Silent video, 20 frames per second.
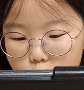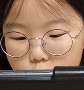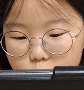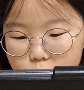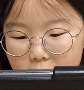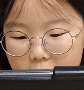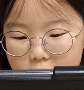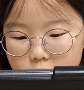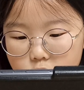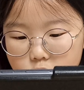
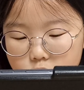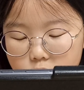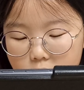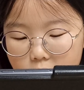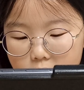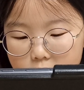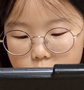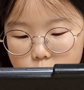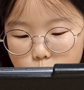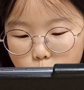wrenched
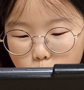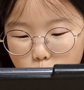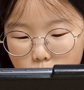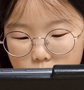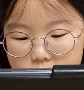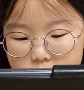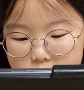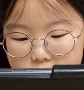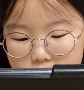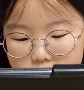and
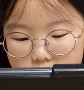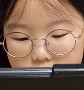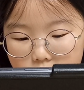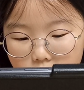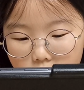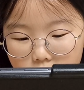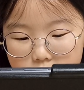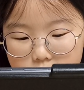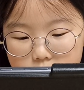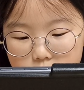twisted,
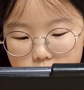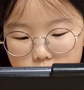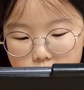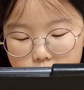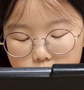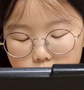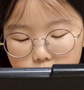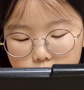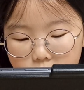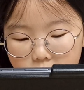
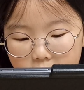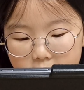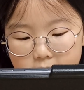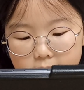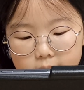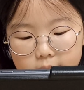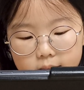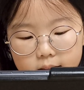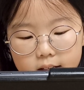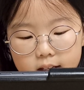until
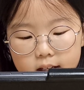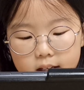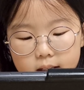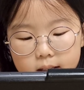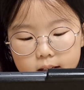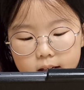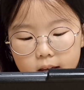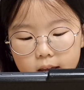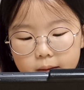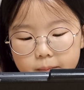finally
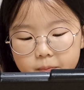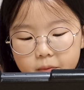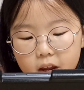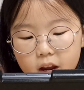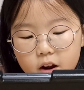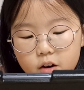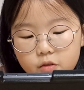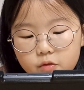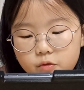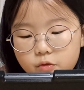it came
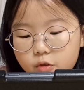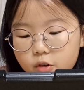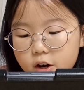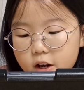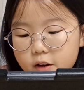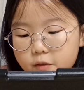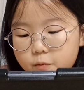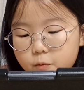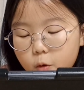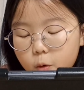
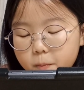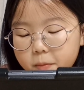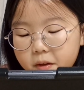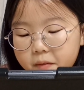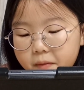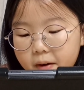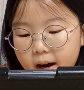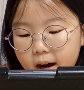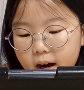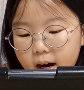free from the
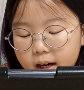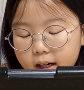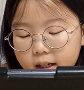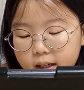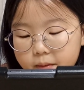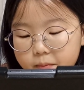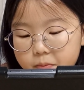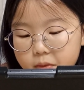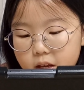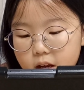
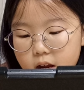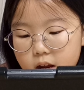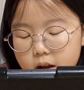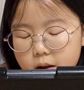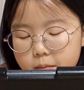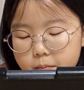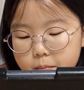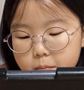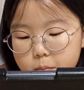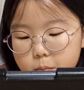
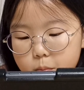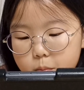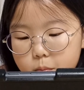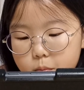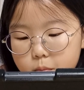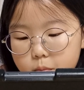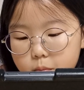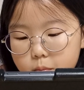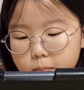vine.